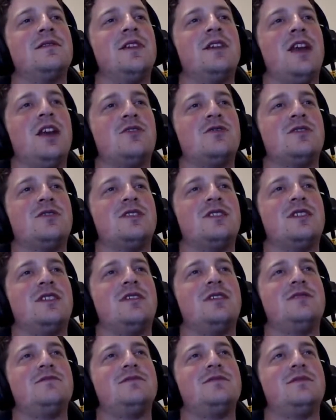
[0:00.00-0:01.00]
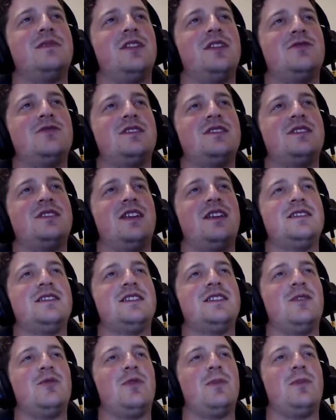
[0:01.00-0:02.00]
interested to
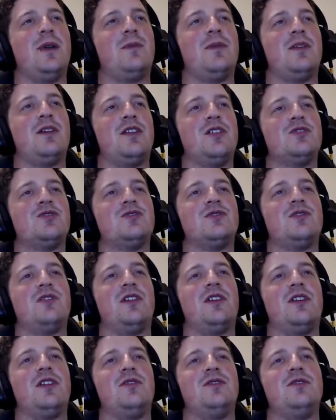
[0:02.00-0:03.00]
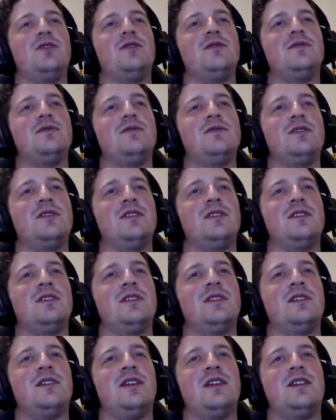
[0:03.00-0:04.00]
see what people are going to try and do.
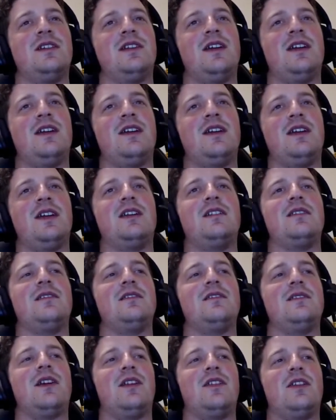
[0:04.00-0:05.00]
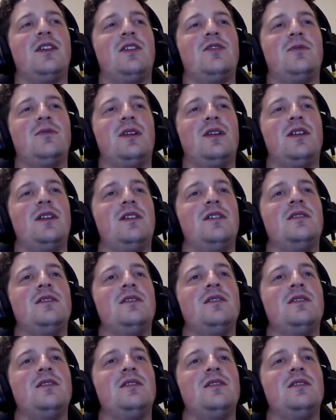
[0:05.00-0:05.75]
And yeah, again, I think it'd be